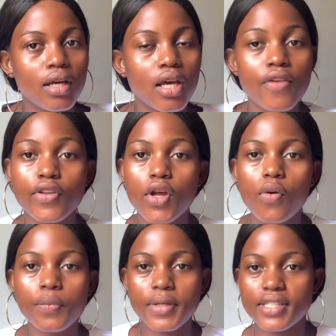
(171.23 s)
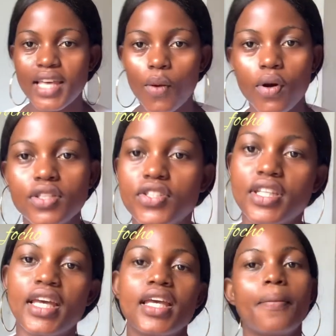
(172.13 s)
If you don't, please get one
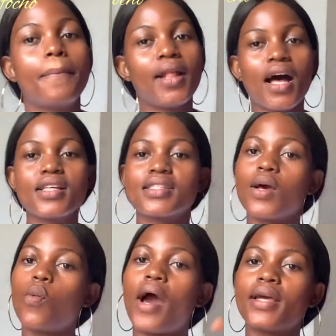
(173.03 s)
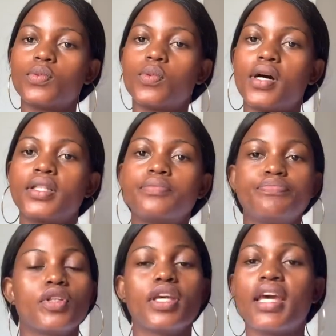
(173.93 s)
today. Plus a white one.
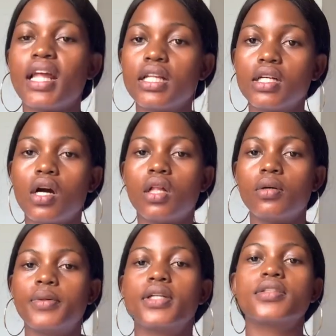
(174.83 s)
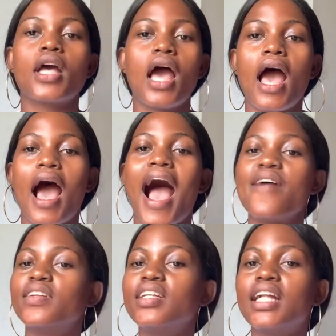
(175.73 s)
You can get any color, but I
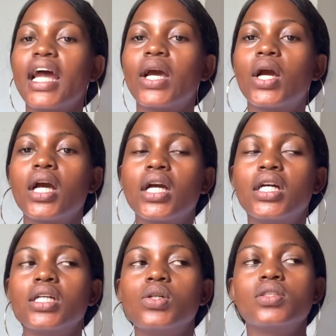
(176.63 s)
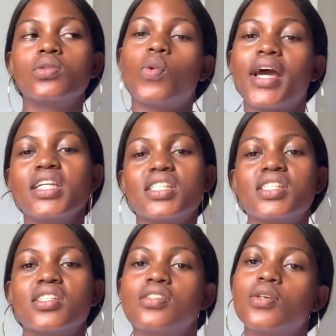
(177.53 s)
really like the white.
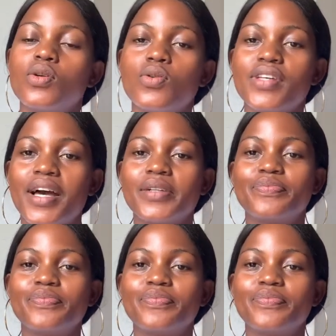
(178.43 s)
So yeah.